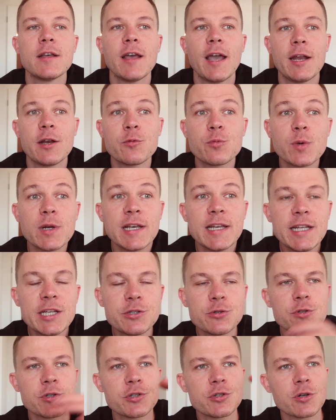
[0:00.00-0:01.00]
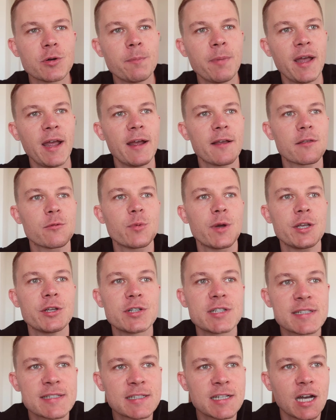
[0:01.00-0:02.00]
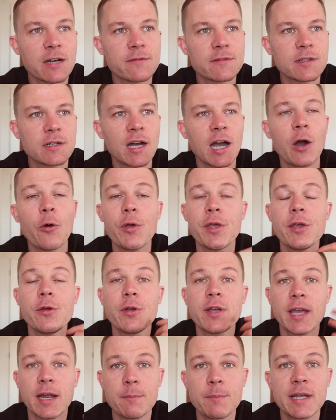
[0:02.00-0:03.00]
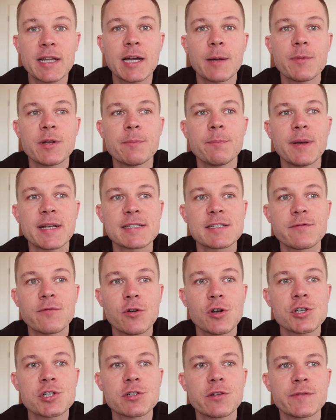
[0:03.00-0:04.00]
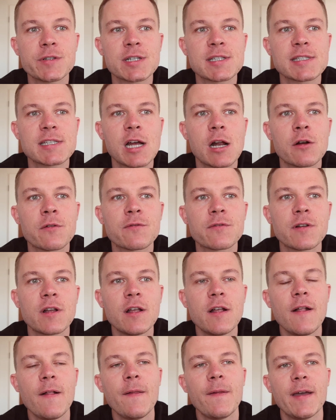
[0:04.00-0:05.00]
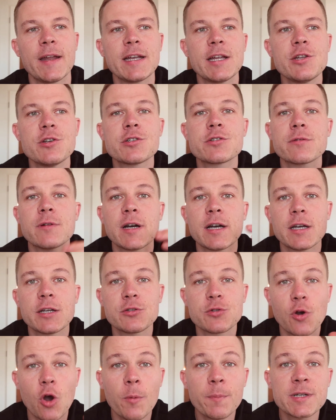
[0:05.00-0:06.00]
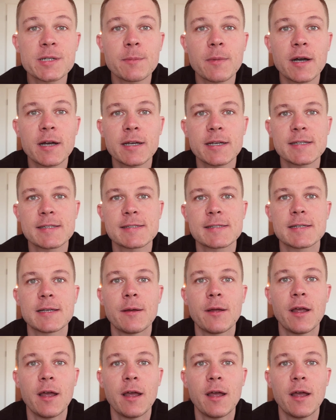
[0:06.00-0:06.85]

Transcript: and it will lead you to a path where you discover how you can become the best version of yourself. And then you try to optimize